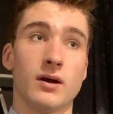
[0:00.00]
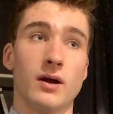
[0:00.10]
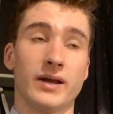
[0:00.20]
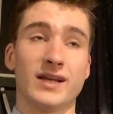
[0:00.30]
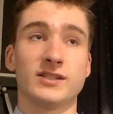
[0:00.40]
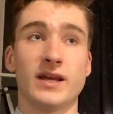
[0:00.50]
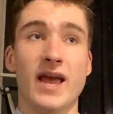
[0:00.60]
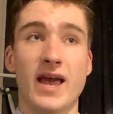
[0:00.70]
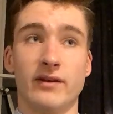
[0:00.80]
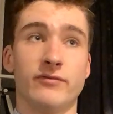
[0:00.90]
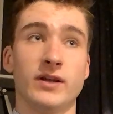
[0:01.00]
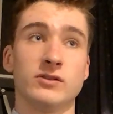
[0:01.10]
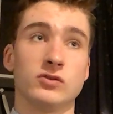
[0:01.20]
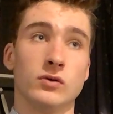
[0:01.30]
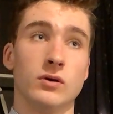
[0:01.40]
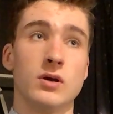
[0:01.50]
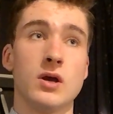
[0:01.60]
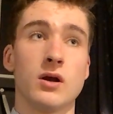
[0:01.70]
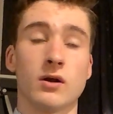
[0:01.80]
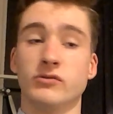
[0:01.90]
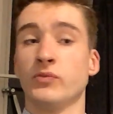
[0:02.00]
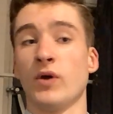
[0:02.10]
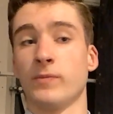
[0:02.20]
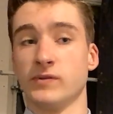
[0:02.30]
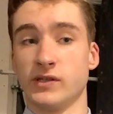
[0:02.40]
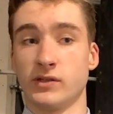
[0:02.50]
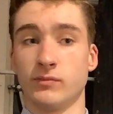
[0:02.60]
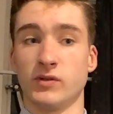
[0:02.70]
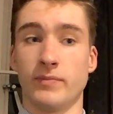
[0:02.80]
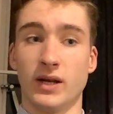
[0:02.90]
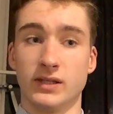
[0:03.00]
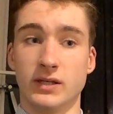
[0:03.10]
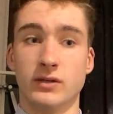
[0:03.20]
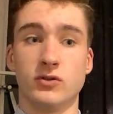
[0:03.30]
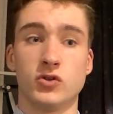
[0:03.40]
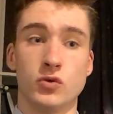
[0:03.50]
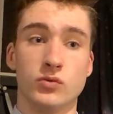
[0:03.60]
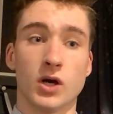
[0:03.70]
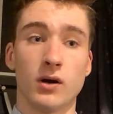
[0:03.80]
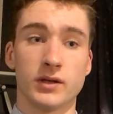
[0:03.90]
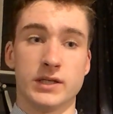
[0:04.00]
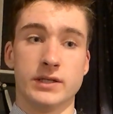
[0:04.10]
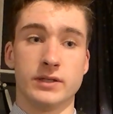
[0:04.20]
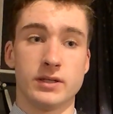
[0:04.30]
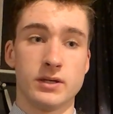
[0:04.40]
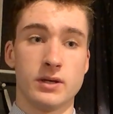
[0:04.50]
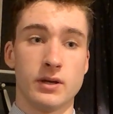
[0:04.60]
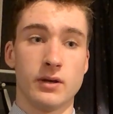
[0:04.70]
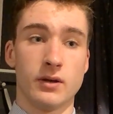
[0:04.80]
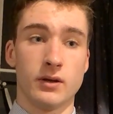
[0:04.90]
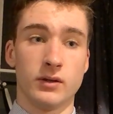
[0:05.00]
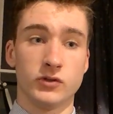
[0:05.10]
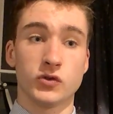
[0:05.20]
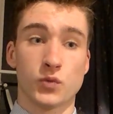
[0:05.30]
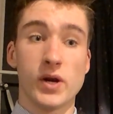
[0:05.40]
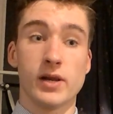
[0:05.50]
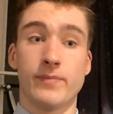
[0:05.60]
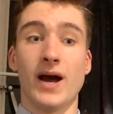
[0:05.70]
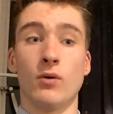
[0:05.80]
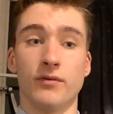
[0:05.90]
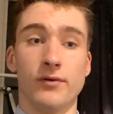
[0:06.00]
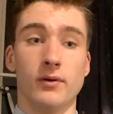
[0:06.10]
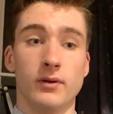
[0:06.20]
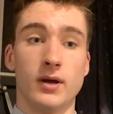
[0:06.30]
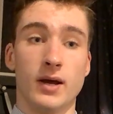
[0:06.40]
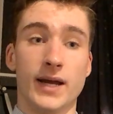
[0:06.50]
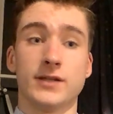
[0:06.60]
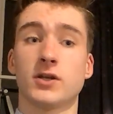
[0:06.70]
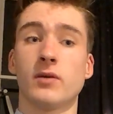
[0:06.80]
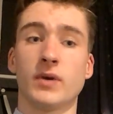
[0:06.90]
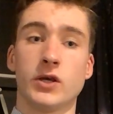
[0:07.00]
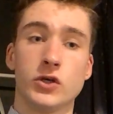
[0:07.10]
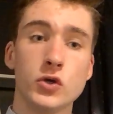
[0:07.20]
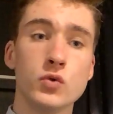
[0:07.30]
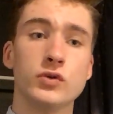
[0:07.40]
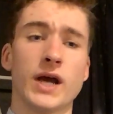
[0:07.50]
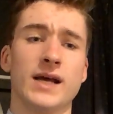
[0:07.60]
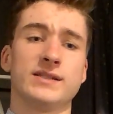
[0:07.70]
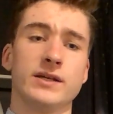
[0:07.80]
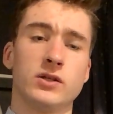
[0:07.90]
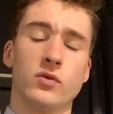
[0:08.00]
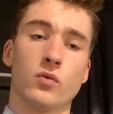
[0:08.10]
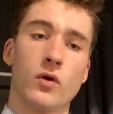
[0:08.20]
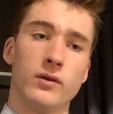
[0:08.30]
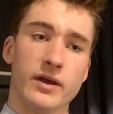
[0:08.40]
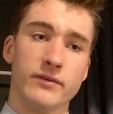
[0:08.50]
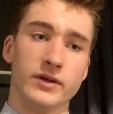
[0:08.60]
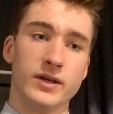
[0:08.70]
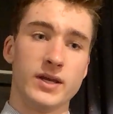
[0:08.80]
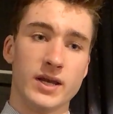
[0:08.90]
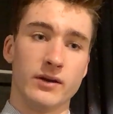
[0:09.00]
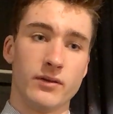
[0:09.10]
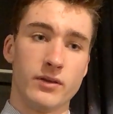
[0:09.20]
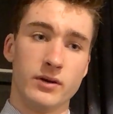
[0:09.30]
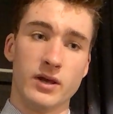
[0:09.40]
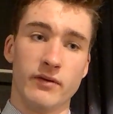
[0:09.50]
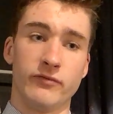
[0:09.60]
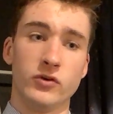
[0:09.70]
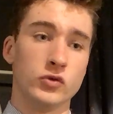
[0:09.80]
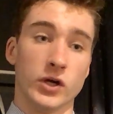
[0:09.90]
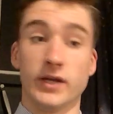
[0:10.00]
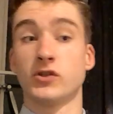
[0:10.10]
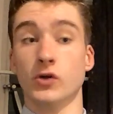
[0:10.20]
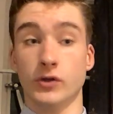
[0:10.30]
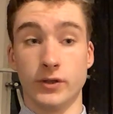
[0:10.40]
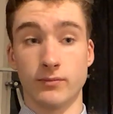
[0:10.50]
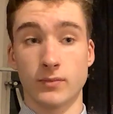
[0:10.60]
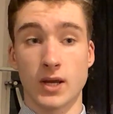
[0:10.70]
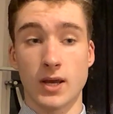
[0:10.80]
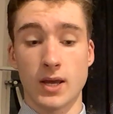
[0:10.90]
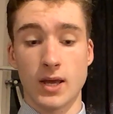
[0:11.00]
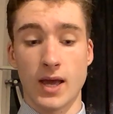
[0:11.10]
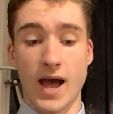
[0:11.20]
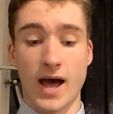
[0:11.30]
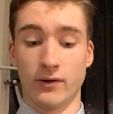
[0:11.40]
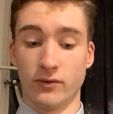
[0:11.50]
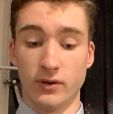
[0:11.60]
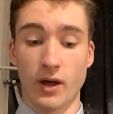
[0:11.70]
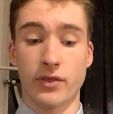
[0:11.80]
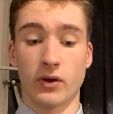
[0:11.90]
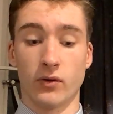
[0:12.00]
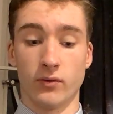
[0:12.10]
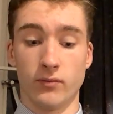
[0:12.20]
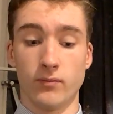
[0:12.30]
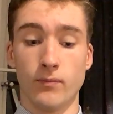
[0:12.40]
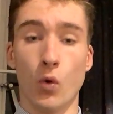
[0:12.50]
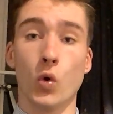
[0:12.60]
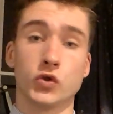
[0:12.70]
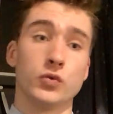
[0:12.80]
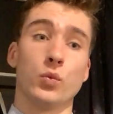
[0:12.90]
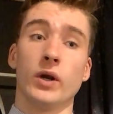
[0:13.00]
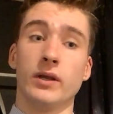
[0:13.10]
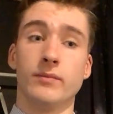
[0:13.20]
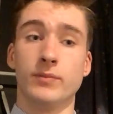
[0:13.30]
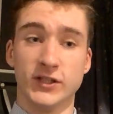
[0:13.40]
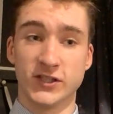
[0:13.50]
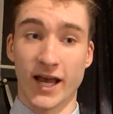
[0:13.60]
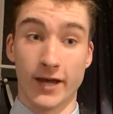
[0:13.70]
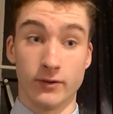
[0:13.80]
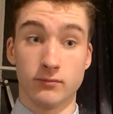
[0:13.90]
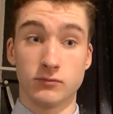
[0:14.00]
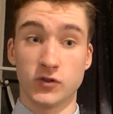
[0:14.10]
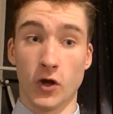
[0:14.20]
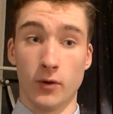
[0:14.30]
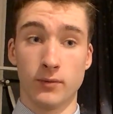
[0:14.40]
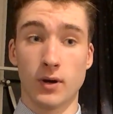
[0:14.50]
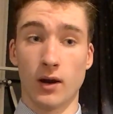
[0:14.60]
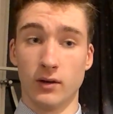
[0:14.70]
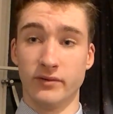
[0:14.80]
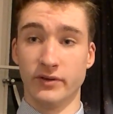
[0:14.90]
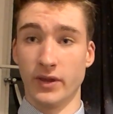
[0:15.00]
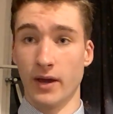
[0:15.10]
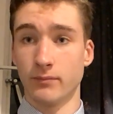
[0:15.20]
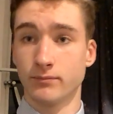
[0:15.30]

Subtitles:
I guess, air defense or close-in weapon systems' ability to target it. So it's really powerful, and it's going to be a huge asset to the Royal Navy in the near future. It's good. And nothing more should really be said, so I'll leave it there.